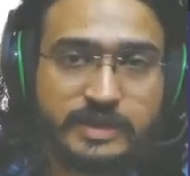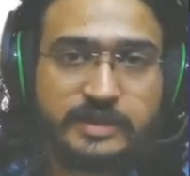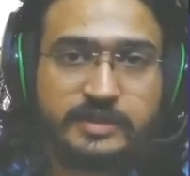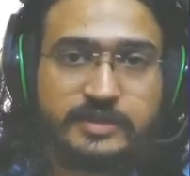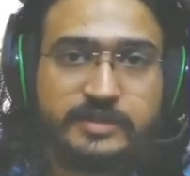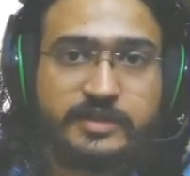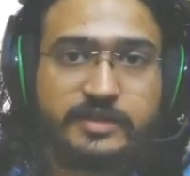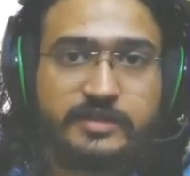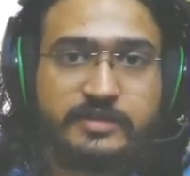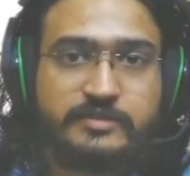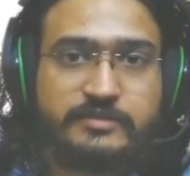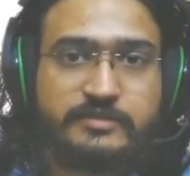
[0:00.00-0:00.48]

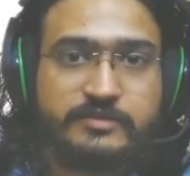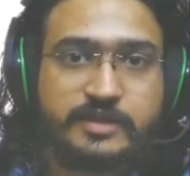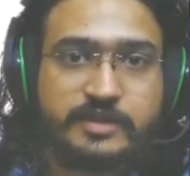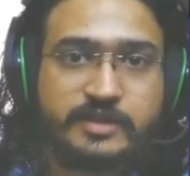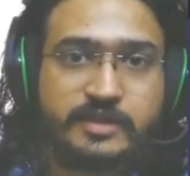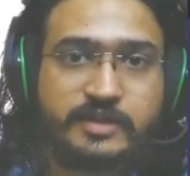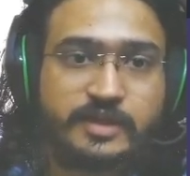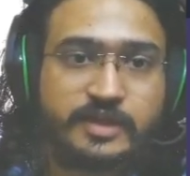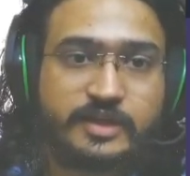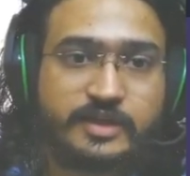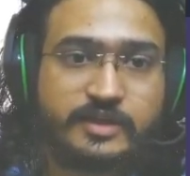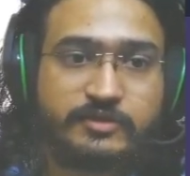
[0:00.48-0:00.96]
The other
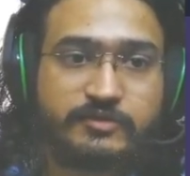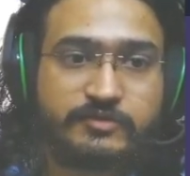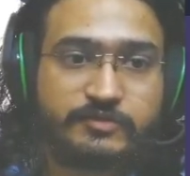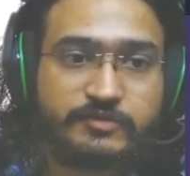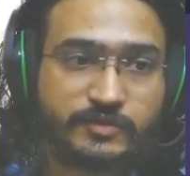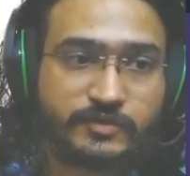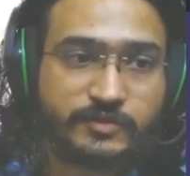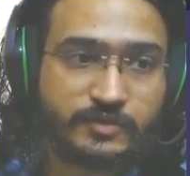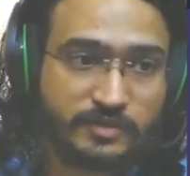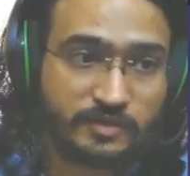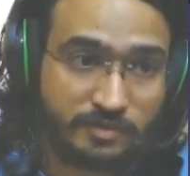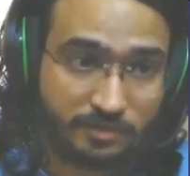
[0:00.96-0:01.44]
one is
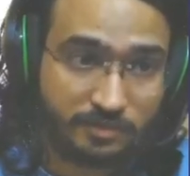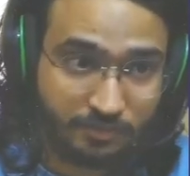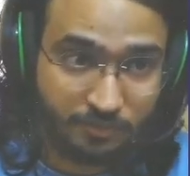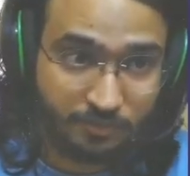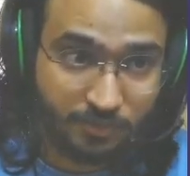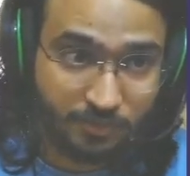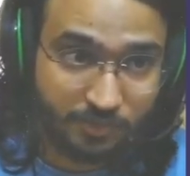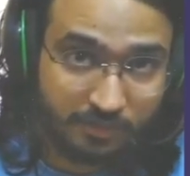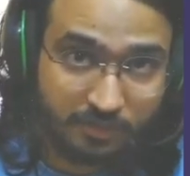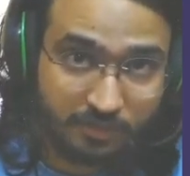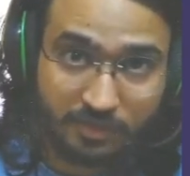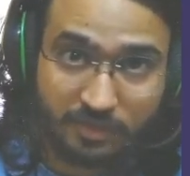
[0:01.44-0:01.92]
for
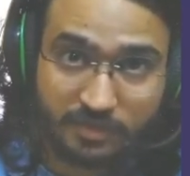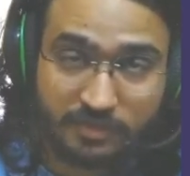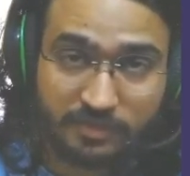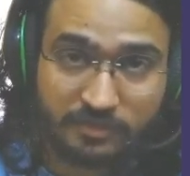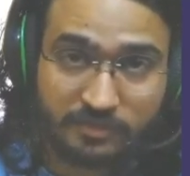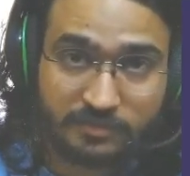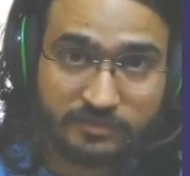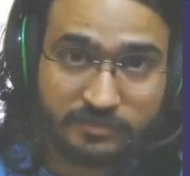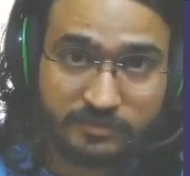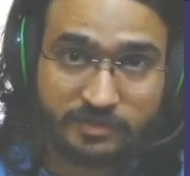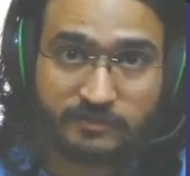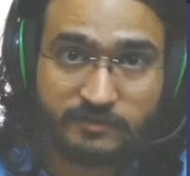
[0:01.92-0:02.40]
coding
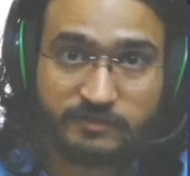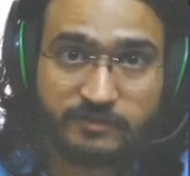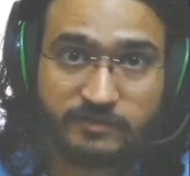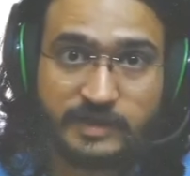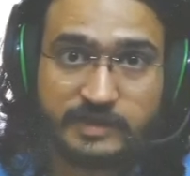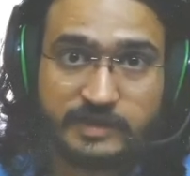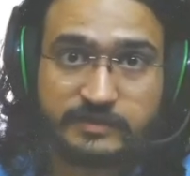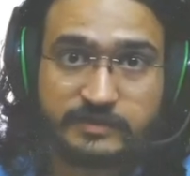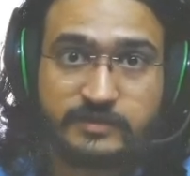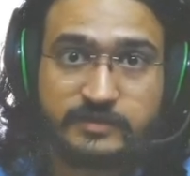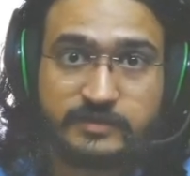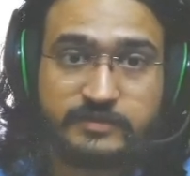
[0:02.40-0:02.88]
related stuff
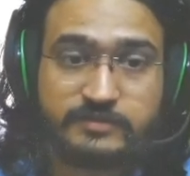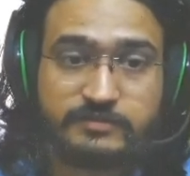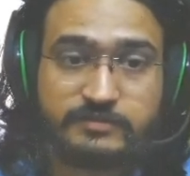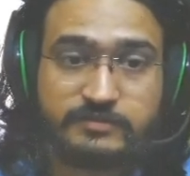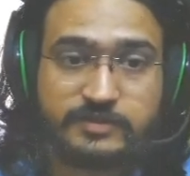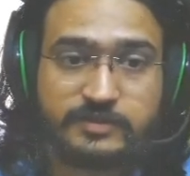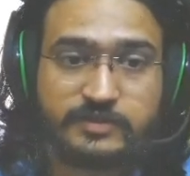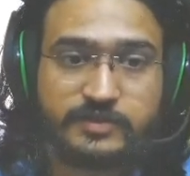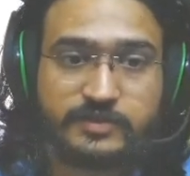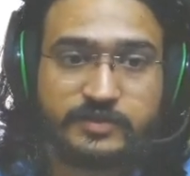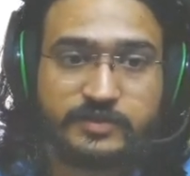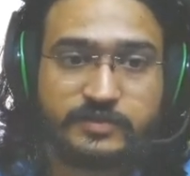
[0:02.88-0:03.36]
like this,
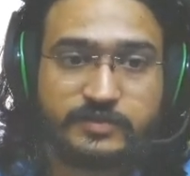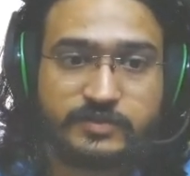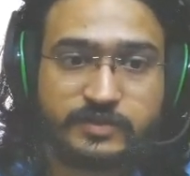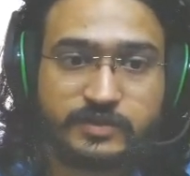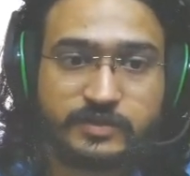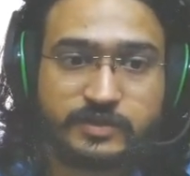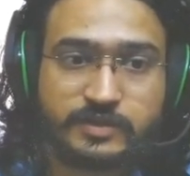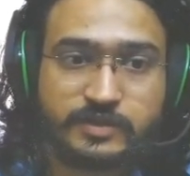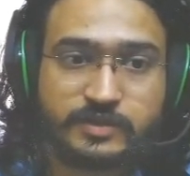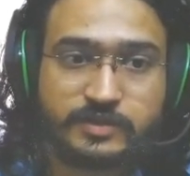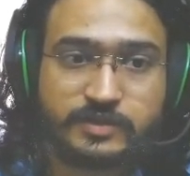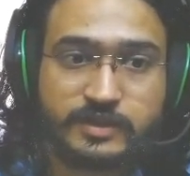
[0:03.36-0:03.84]
which is
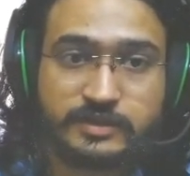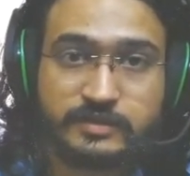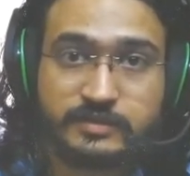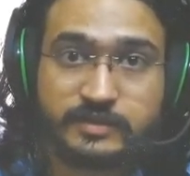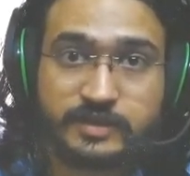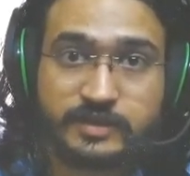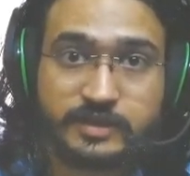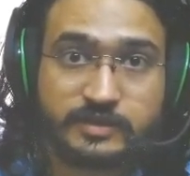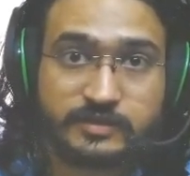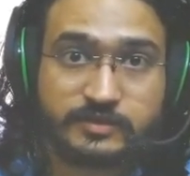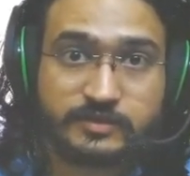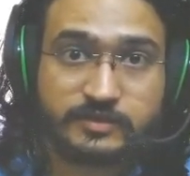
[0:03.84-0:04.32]

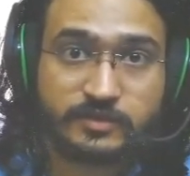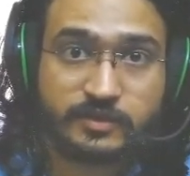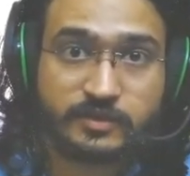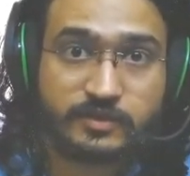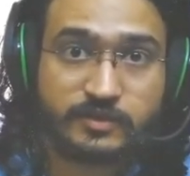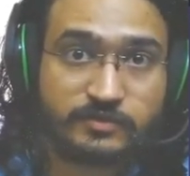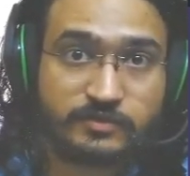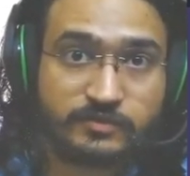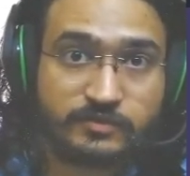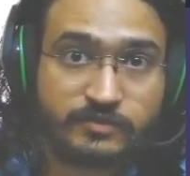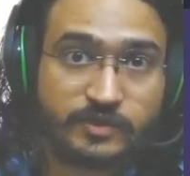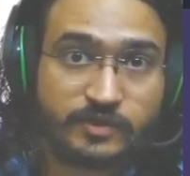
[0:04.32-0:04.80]

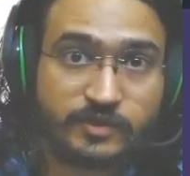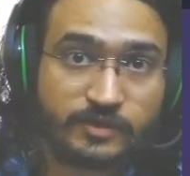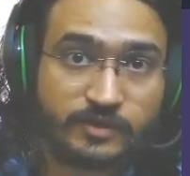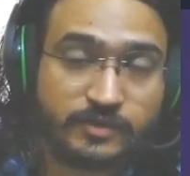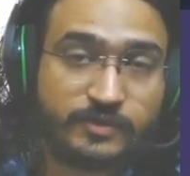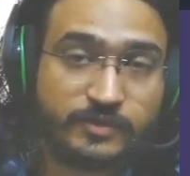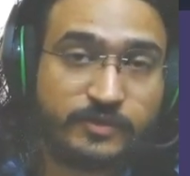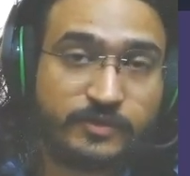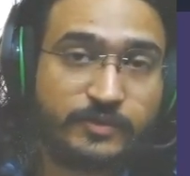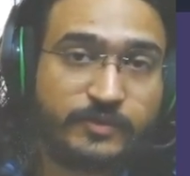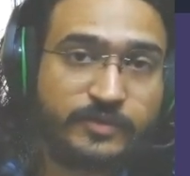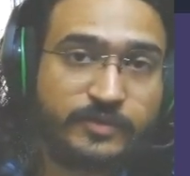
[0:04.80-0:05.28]

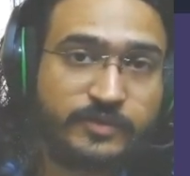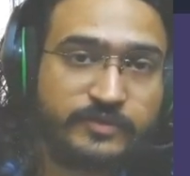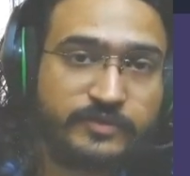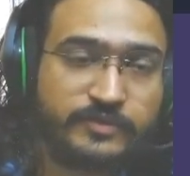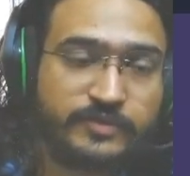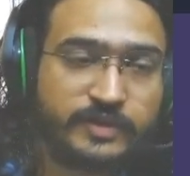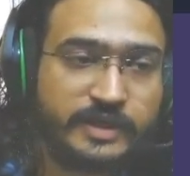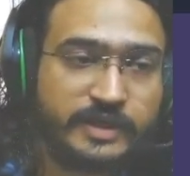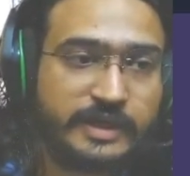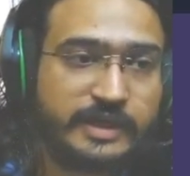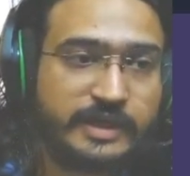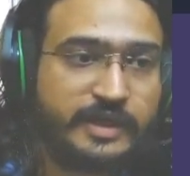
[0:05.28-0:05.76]
@saurav.codes.